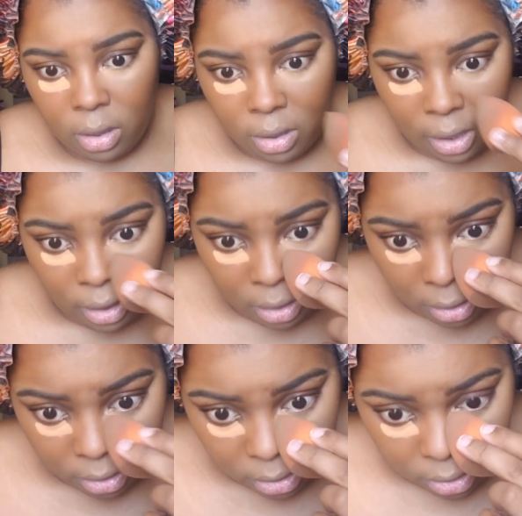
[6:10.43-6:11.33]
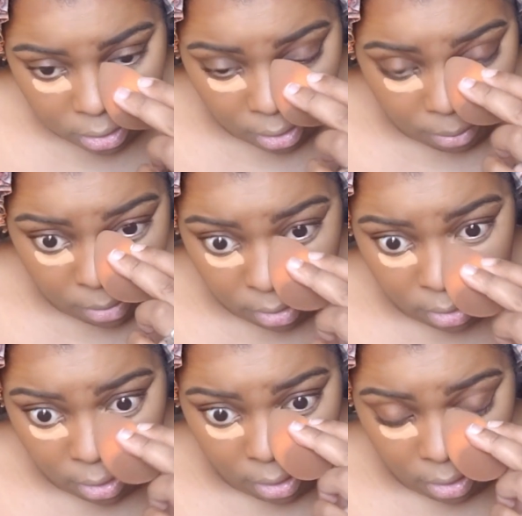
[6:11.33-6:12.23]
that is something
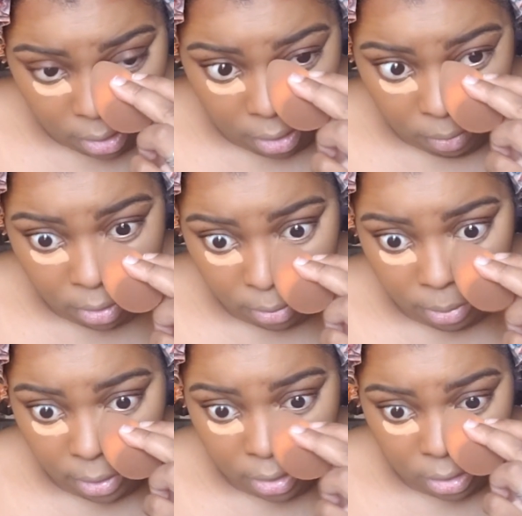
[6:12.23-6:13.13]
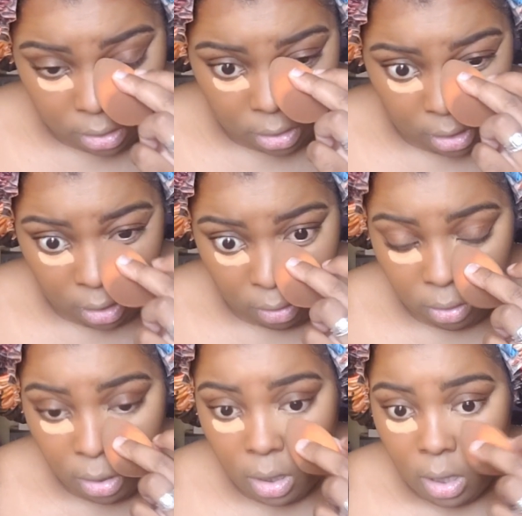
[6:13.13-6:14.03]
that I want to bring to the channel